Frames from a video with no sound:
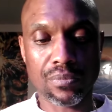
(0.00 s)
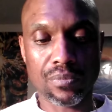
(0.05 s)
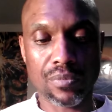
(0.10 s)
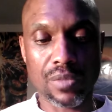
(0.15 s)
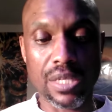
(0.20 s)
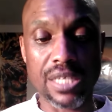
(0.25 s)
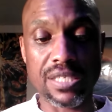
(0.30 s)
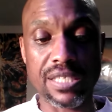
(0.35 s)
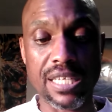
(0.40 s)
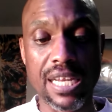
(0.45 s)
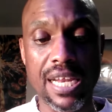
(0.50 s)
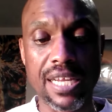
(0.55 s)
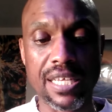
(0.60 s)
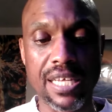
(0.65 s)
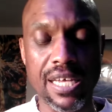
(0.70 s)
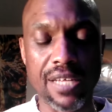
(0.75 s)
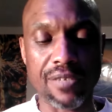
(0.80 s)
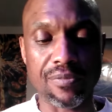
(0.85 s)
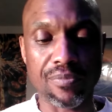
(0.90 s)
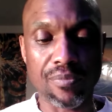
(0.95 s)
Let's say that
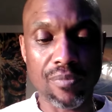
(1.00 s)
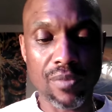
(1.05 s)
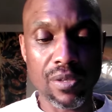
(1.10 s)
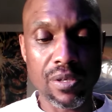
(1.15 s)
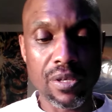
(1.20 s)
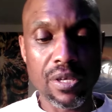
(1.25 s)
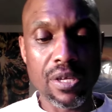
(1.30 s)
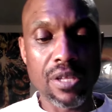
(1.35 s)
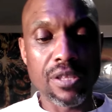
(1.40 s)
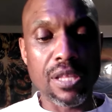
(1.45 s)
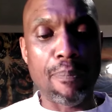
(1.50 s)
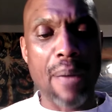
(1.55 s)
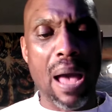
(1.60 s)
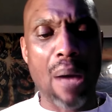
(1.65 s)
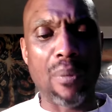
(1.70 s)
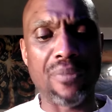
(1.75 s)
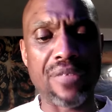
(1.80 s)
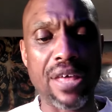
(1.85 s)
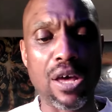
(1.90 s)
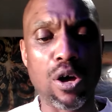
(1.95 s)
again. The
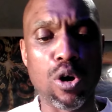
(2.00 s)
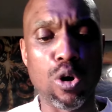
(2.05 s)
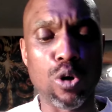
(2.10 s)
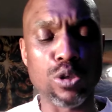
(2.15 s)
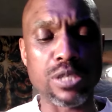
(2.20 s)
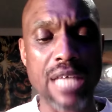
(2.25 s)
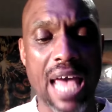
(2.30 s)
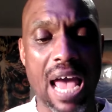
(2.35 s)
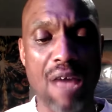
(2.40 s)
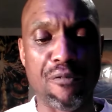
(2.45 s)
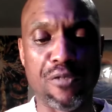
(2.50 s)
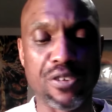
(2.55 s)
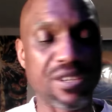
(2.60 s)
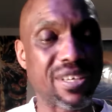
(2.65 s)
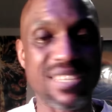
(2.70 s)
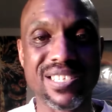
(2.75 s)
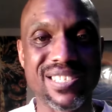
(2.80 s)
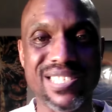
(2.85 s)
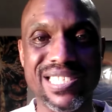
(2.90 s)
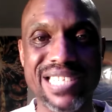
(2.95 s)
power that holds
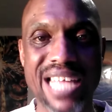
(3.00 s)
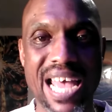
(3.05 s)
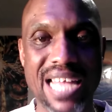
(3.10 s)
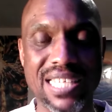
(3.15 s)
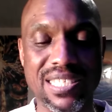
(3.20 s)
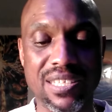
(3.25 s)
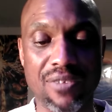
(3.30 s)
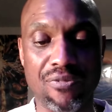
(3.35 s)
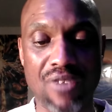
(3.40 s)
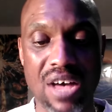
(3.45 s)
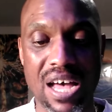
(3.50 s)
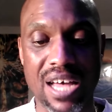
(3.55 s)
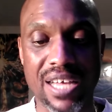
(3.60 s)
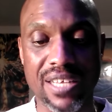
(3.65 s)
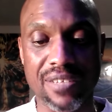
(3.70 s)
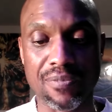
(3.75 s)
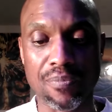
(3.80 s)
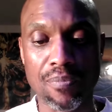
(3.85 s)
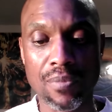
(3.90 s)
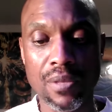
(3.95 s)
Africa is not
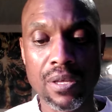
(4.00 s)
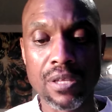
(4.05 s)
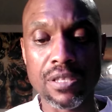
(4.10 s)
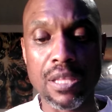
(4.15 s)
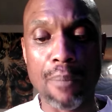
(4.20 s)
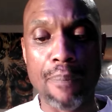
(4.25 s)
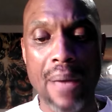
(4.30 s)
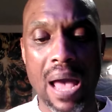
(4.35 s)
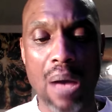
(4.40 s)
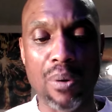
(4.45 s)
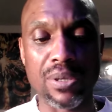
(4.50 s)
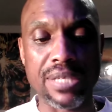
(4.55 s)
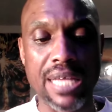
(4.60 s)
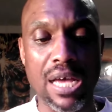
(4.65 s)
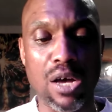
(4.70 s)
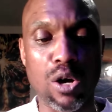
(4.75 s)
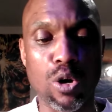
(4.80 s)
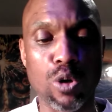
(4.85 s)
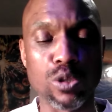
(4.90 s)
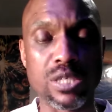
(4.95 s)
divine. The power
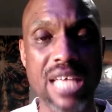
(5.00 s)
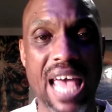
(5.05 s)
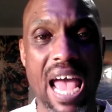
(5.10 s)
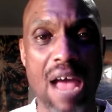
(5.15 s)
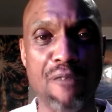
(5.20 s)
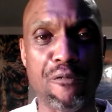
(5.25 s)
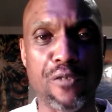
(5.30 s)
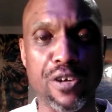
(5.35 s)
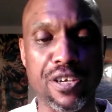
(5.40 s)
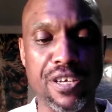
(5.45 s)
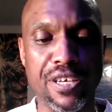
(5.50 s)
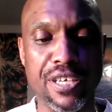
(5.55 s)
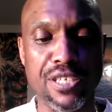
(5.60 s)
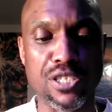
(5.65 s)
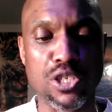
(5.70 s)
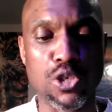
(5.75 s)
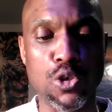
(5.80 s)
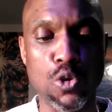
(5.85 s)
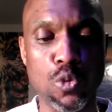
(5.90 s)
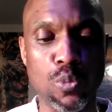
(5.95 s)
that holds Africa
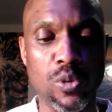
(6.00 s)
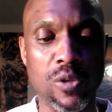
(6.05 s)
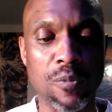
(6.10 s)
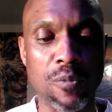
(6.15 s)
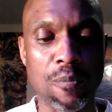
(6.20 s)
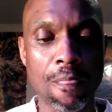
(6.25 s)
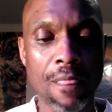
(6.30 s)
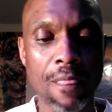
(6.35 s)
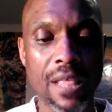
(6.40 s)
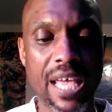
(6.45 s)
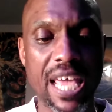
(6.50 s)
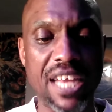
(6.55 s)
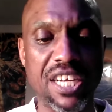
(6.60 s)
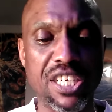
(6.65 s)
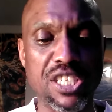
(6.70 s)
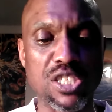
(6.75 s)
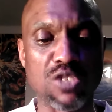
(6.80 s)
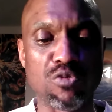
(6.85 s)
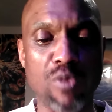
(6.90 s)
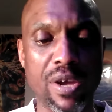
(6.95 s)
is human. And it
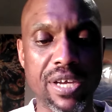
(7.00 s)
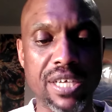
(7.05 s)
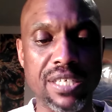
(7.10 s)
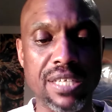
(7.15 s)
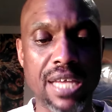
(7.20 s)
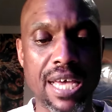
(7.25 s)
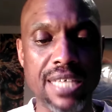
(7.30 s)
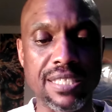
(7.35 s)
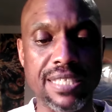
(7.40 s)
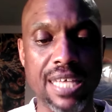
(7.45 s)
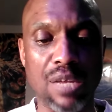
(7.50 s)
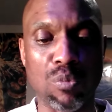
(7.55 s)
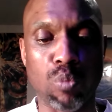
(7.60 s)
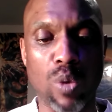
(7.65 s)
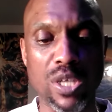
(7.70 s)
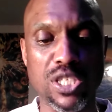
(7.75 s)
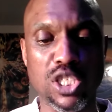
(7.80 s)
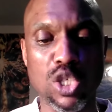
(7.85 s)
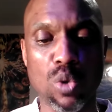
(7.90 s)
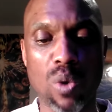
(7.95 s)
is recognized that
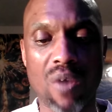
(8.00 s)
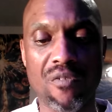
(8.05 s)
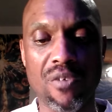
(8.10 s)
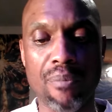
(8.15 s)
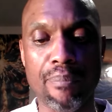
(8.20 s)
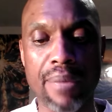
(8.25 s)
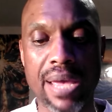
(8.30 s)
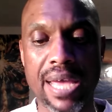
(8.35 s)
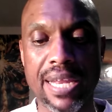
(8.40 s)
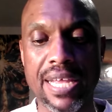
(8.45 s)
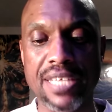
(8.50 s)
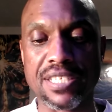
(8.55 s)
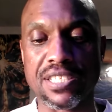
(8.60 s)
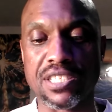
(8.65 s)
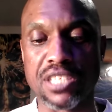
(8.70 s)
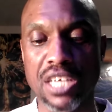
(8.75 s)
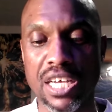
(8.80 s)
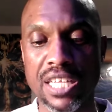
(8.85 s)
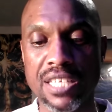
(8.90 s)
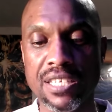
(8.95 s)
whatsoever man has
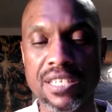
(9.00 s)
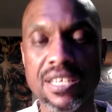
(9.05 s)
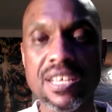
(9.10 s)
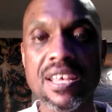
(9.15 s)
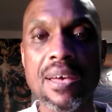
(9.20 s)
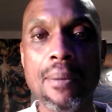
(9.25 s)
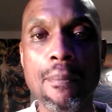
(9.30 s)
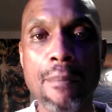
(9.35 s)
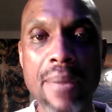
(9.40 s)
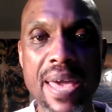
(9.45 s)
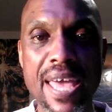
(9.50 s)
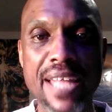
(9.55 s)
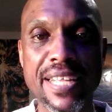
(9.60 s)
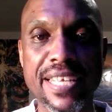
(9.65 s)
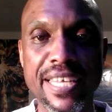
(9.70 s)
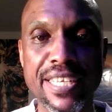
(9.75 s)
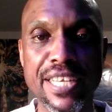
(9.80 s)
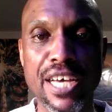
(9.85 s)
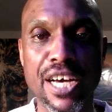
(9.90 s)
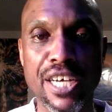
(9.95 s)
done, man
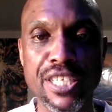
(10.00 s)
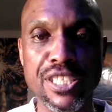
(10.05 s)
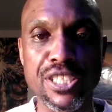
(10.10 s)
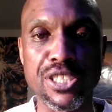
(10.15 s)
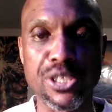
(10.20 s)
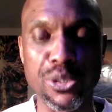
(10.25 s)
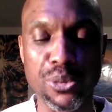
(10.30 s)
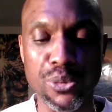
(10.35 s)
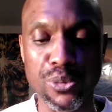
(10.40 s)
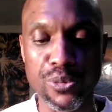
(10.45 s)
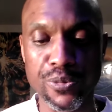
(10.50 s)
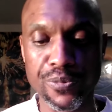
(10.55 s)
can undo.